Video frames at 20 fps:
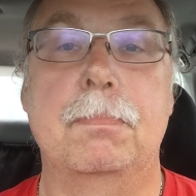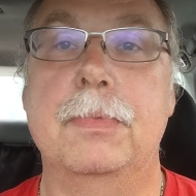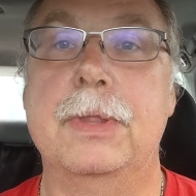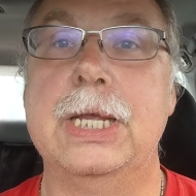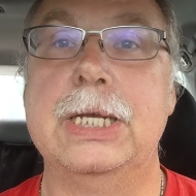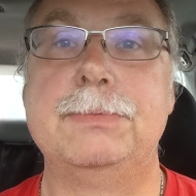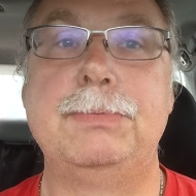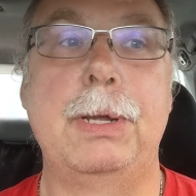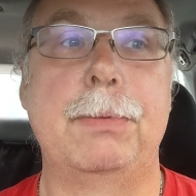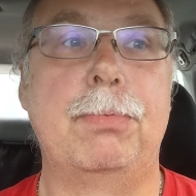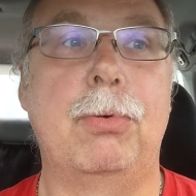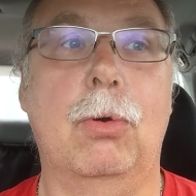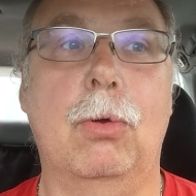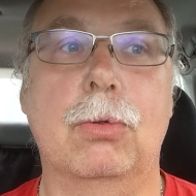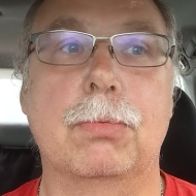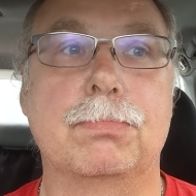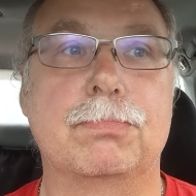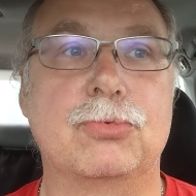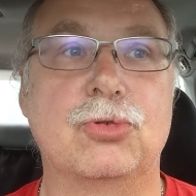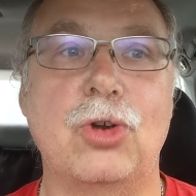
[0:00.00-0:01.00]
these
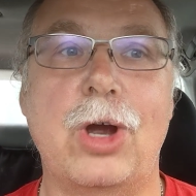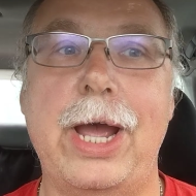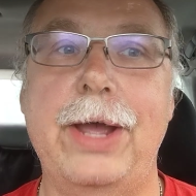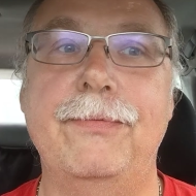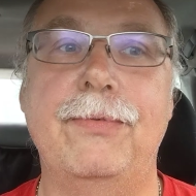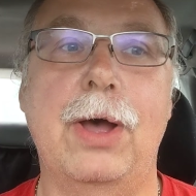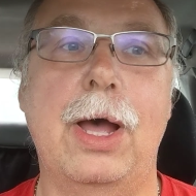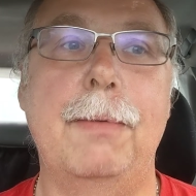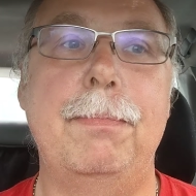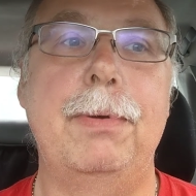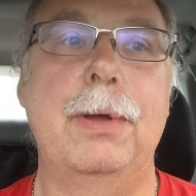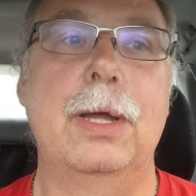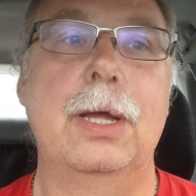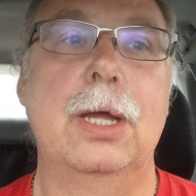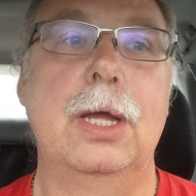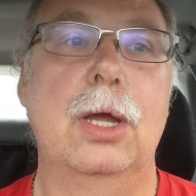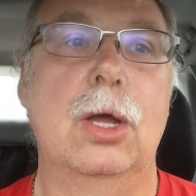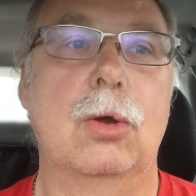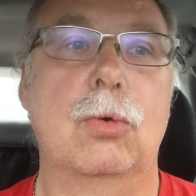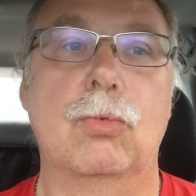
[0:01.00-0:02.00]
people drive up
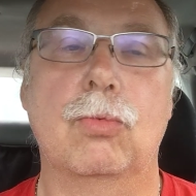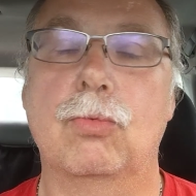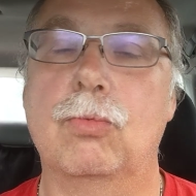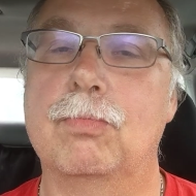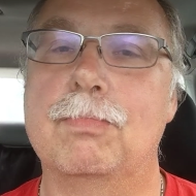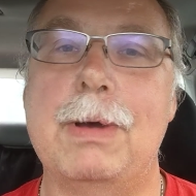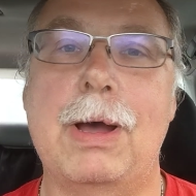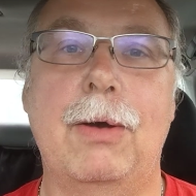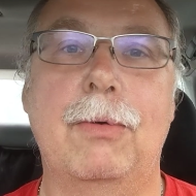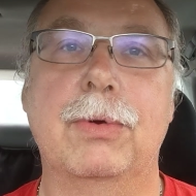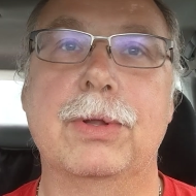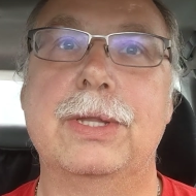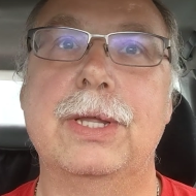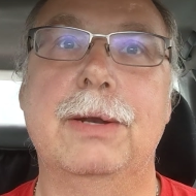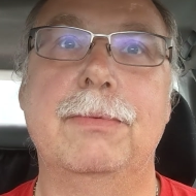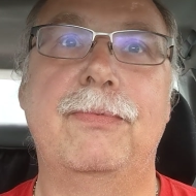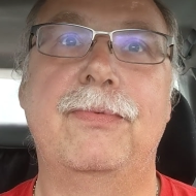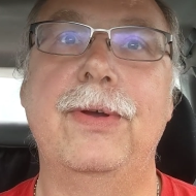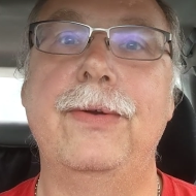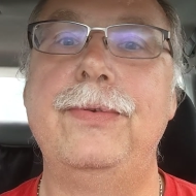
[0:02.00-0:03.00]
about
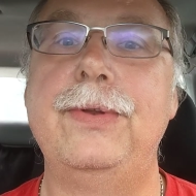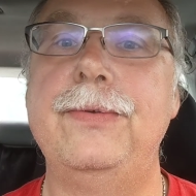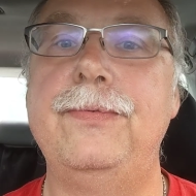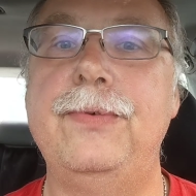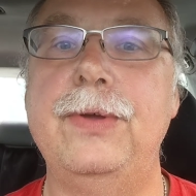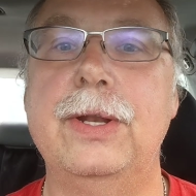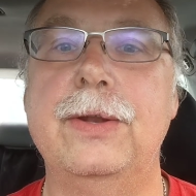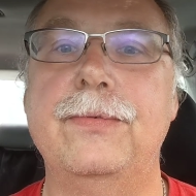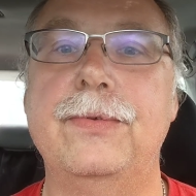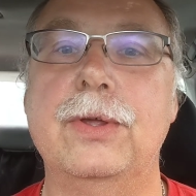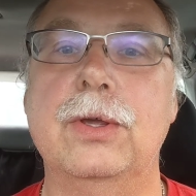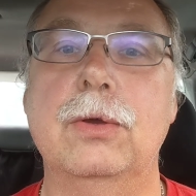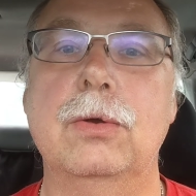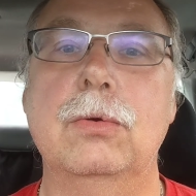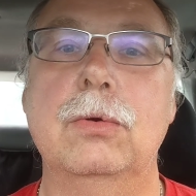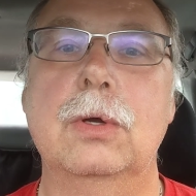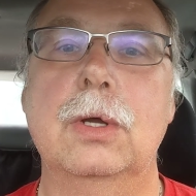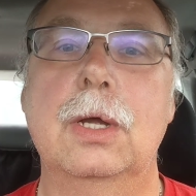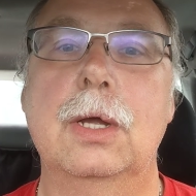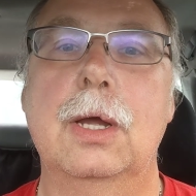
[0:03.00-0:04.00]
within 50 feet of
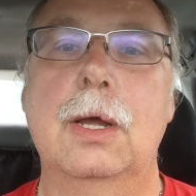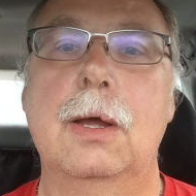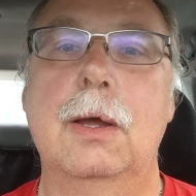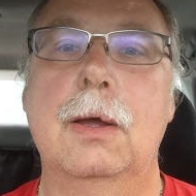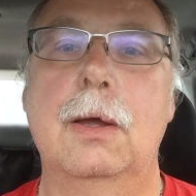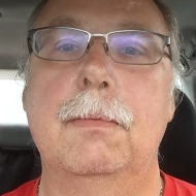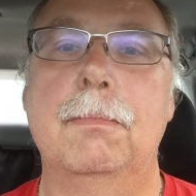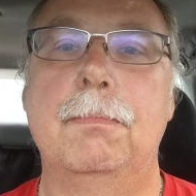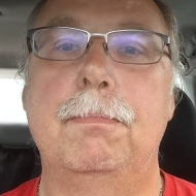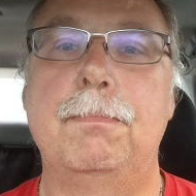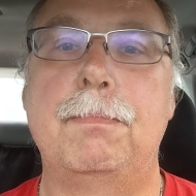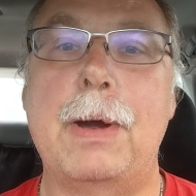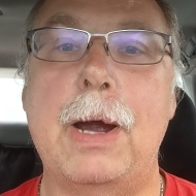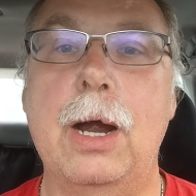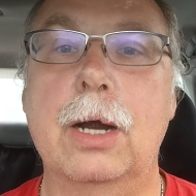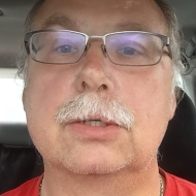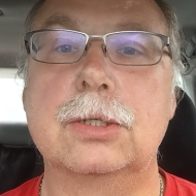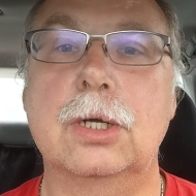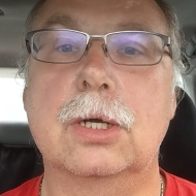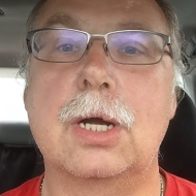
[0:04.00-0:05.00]
you,
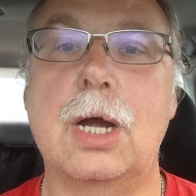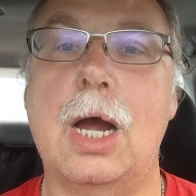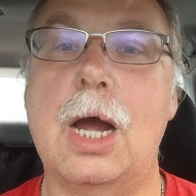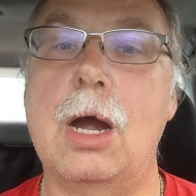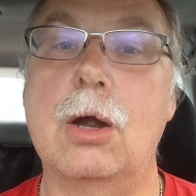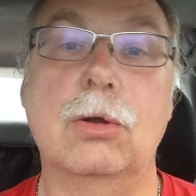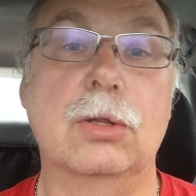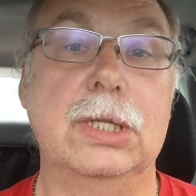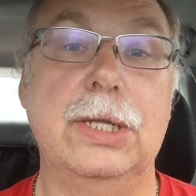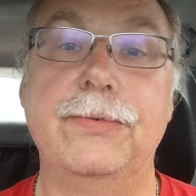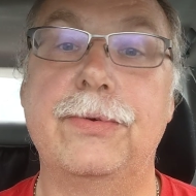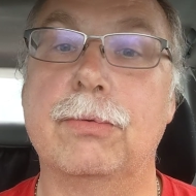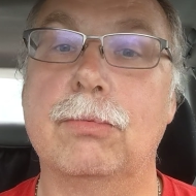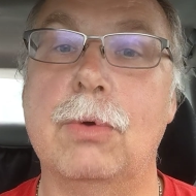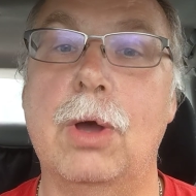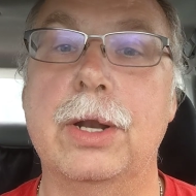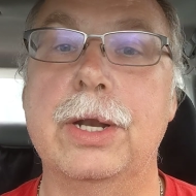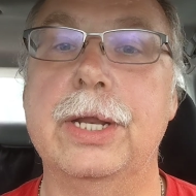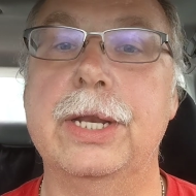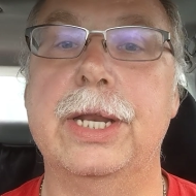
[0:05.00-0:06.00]
park their car or leave it
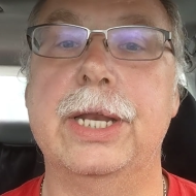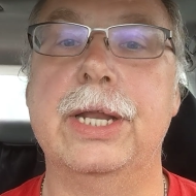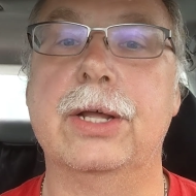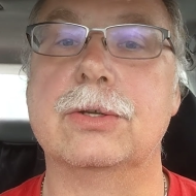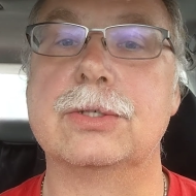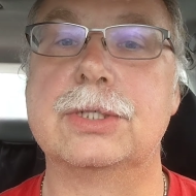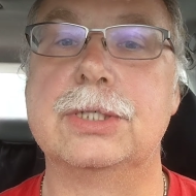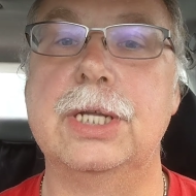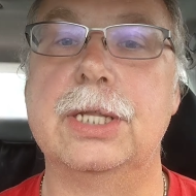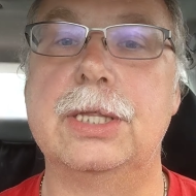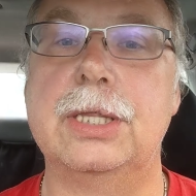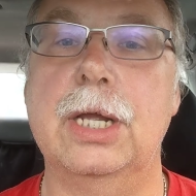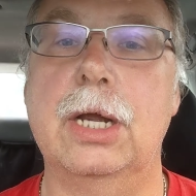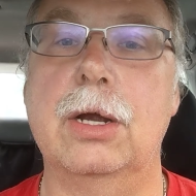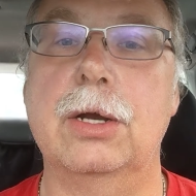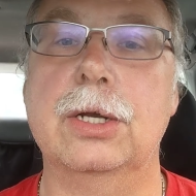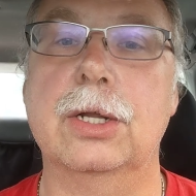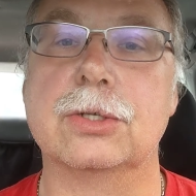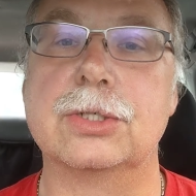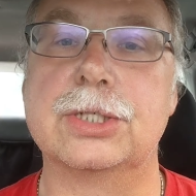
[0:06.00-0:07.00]
running, and they'll sit
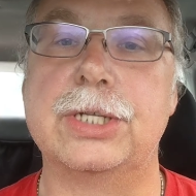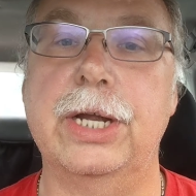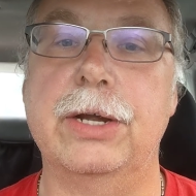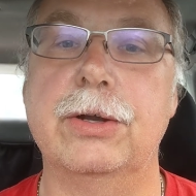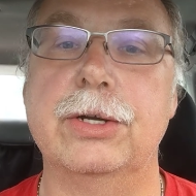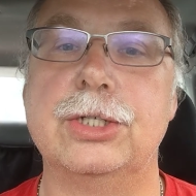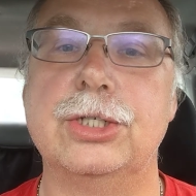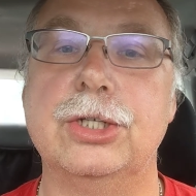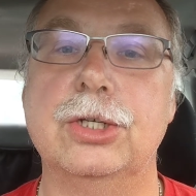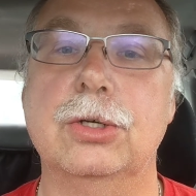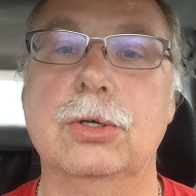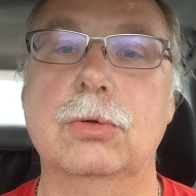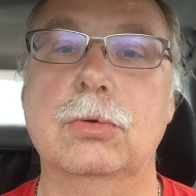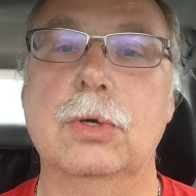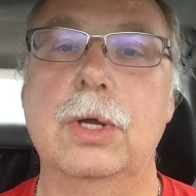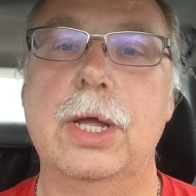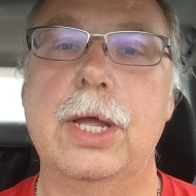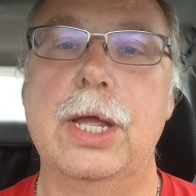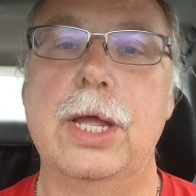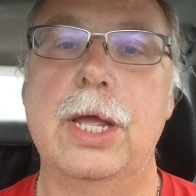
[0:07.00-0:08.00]
there and they'll stare at you
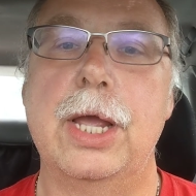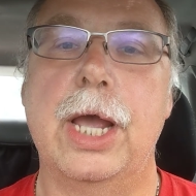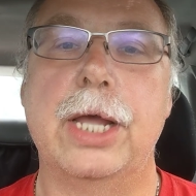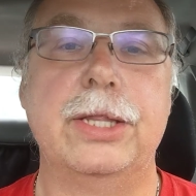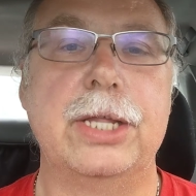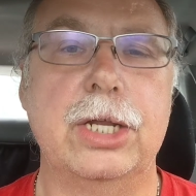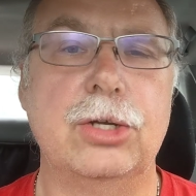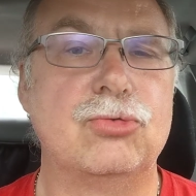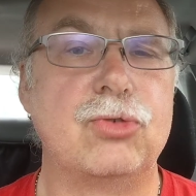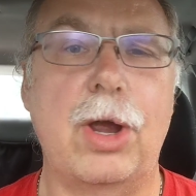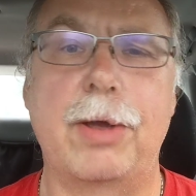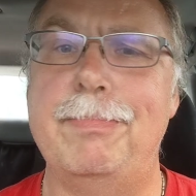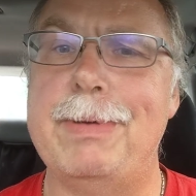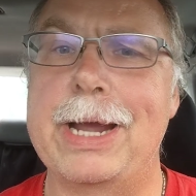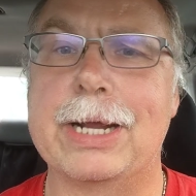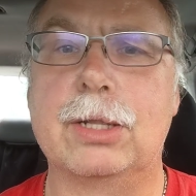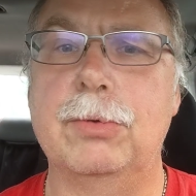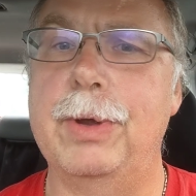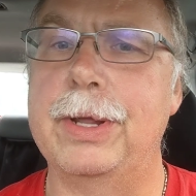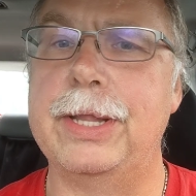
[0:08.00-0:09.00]
and then drive
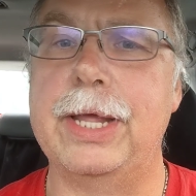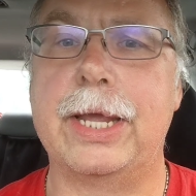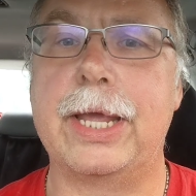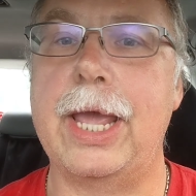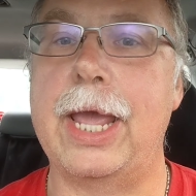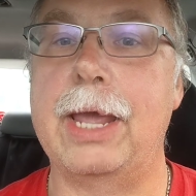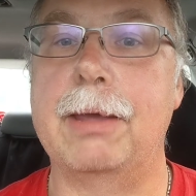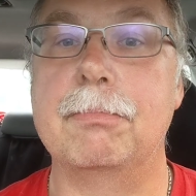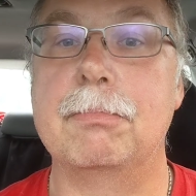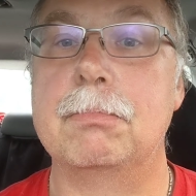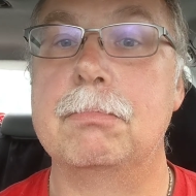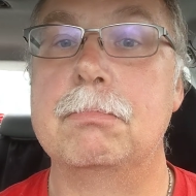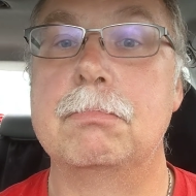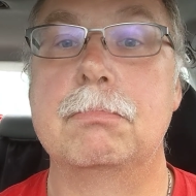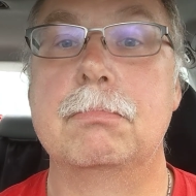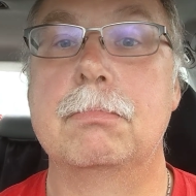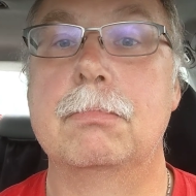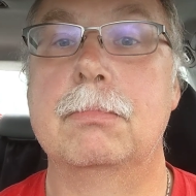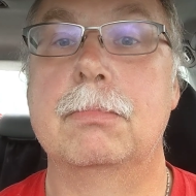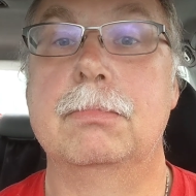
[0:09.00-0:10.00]
back the way they came.
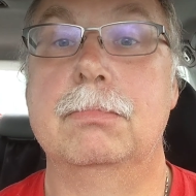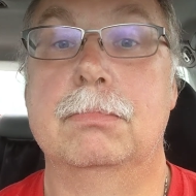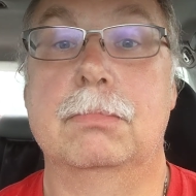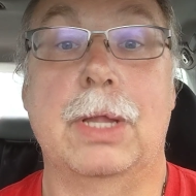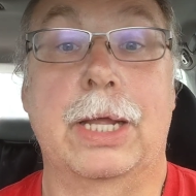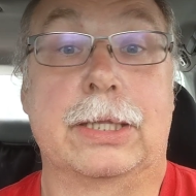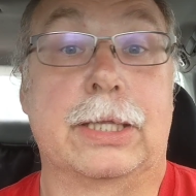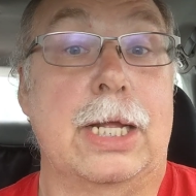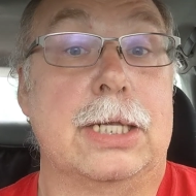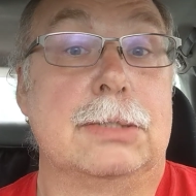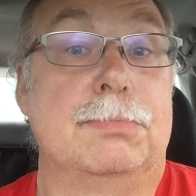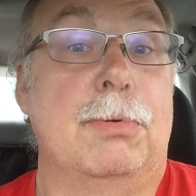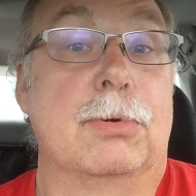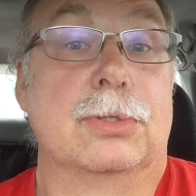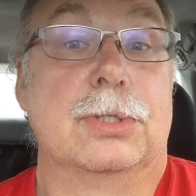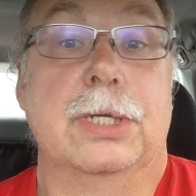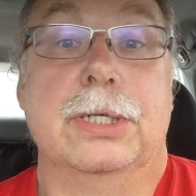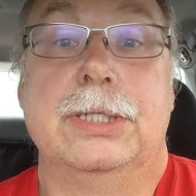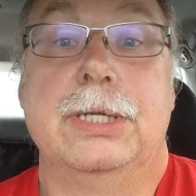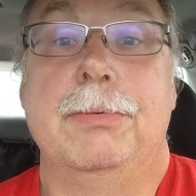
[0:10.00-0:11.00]
Like that's
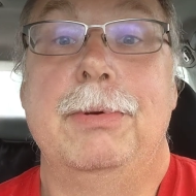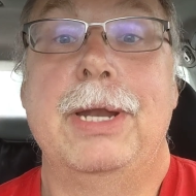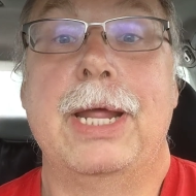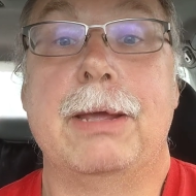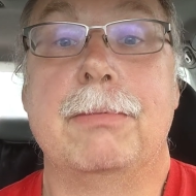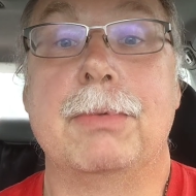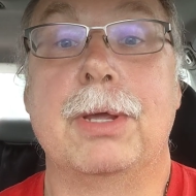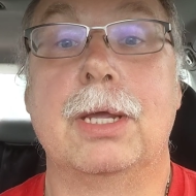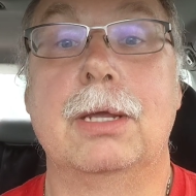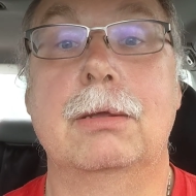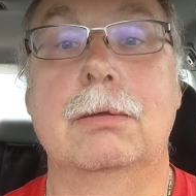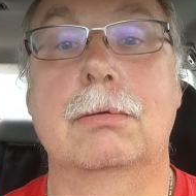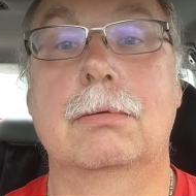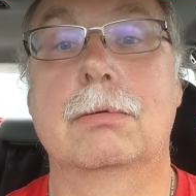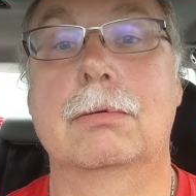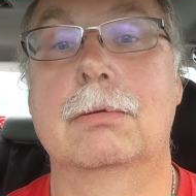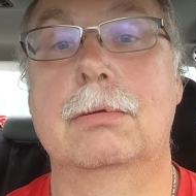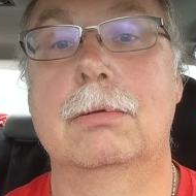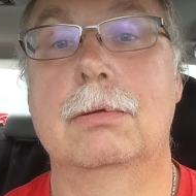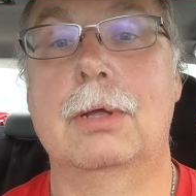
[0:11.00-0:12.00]
supposed to intimidate me.
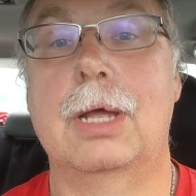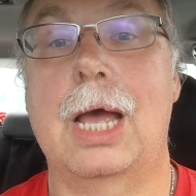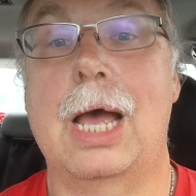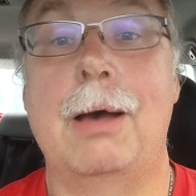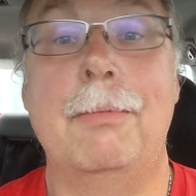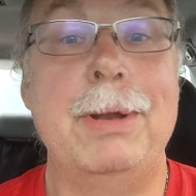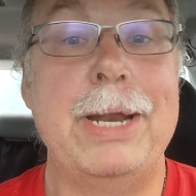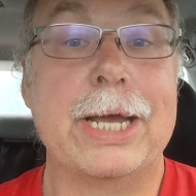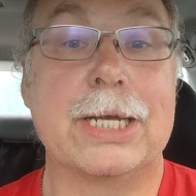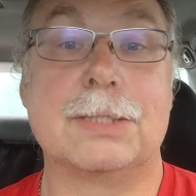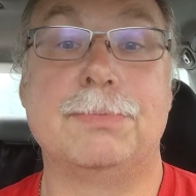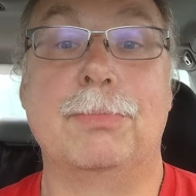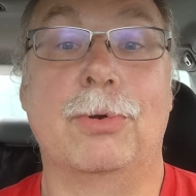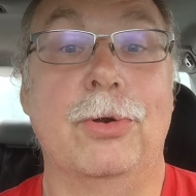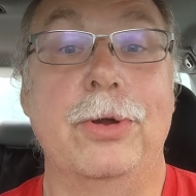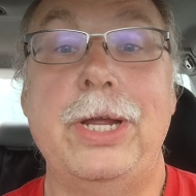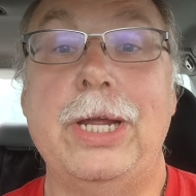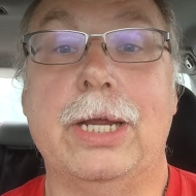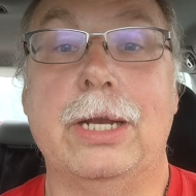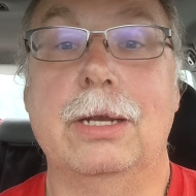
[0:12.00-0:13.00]
I'm an
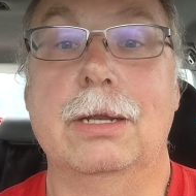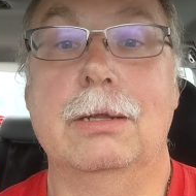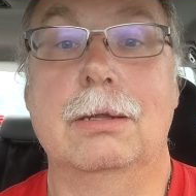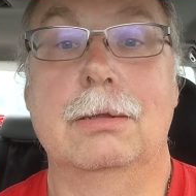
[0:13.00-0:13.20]
ex-Marine.